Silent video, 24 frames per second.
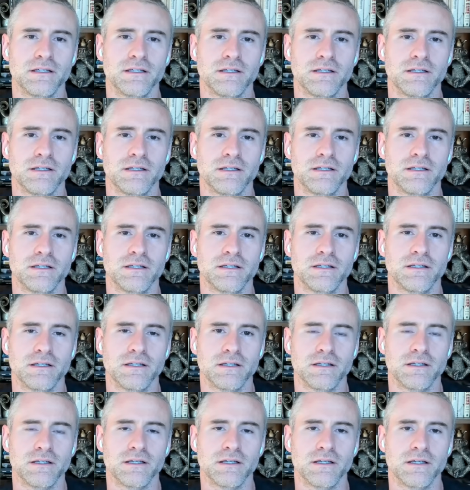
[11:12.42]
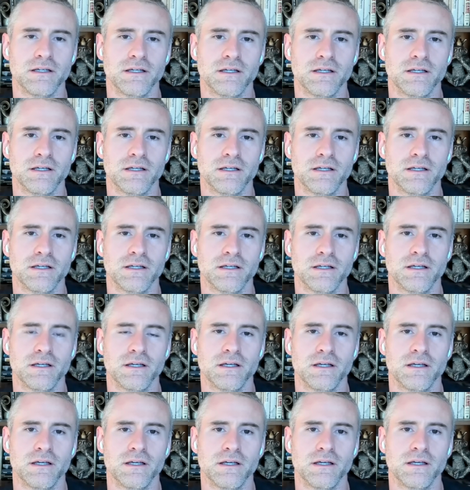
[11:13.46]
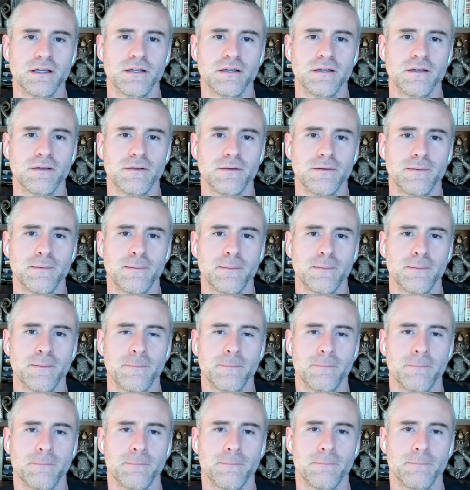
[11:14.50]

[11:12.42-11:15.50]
No words are spoken by the person on screen.